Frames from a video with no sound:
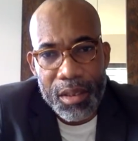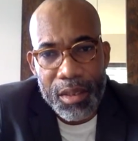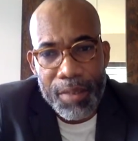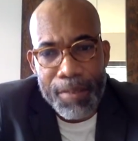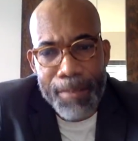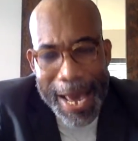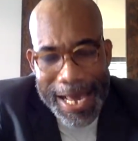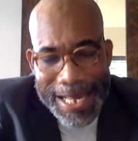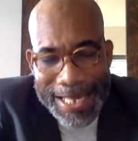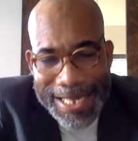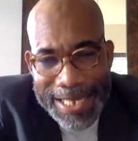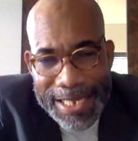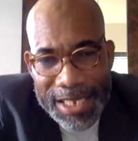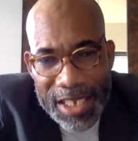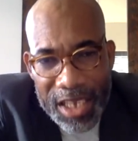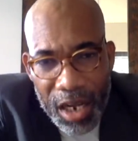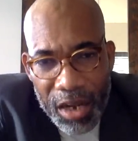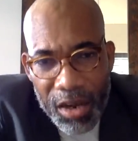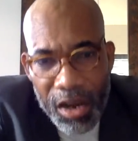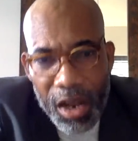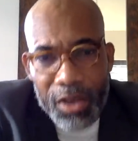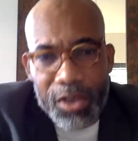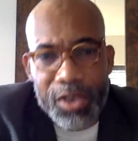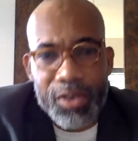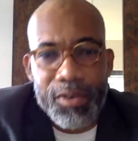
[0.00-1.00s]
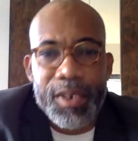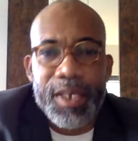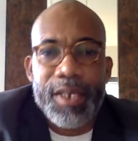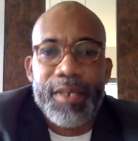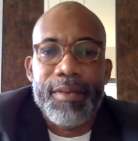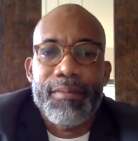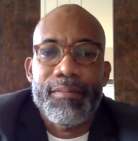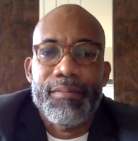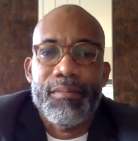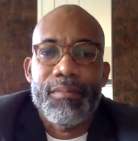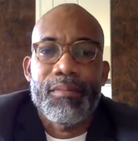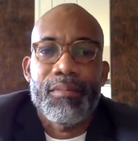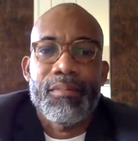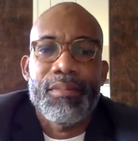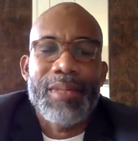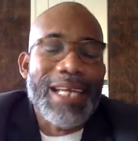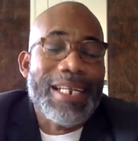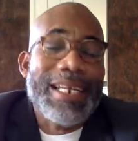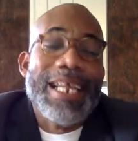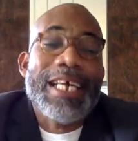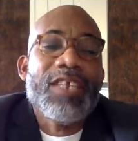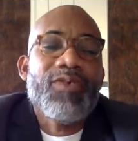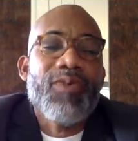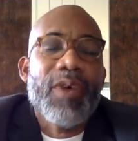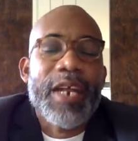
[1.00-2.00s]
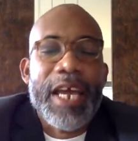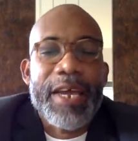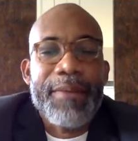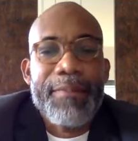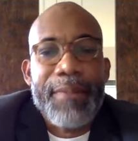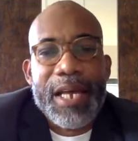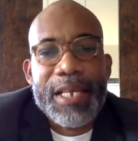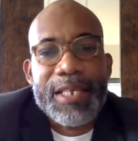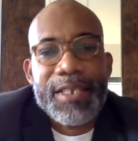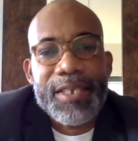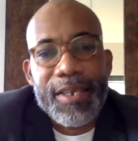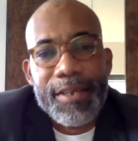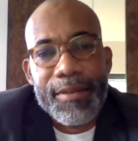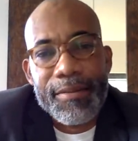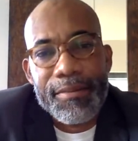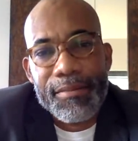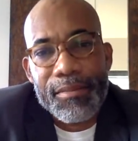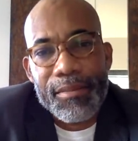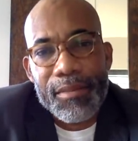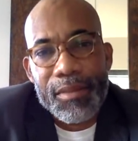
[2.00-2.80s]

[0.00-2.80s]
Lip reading: by 6 o'clock today. That's what I'm asking.